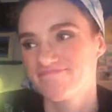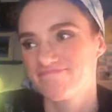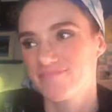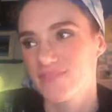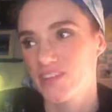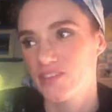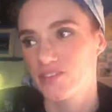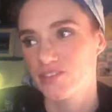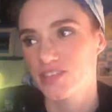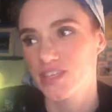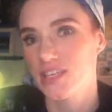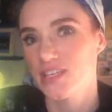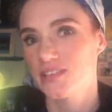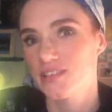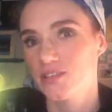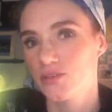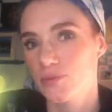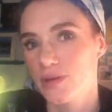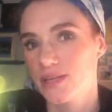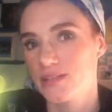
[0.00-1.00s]
there's easier
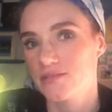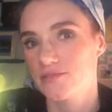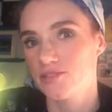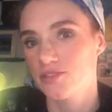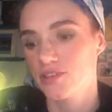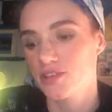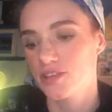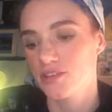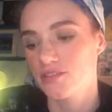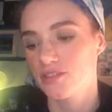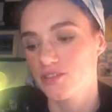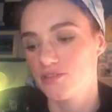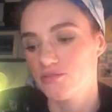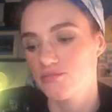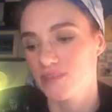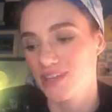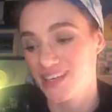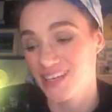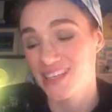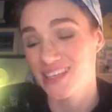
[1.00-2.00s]
ways of doing it, you know,
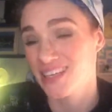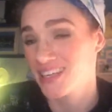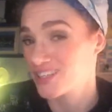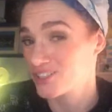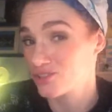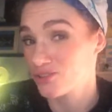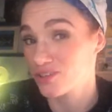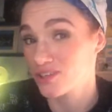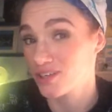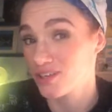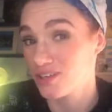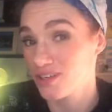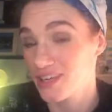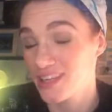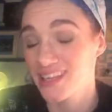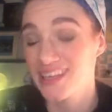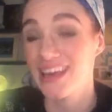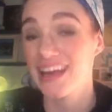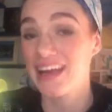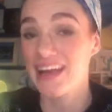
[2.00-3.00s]
and I like a shortcut, I like
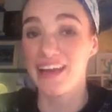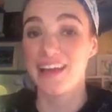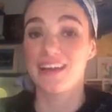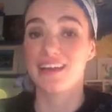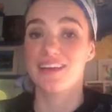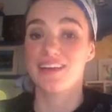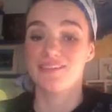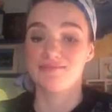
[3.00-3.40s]
a hack.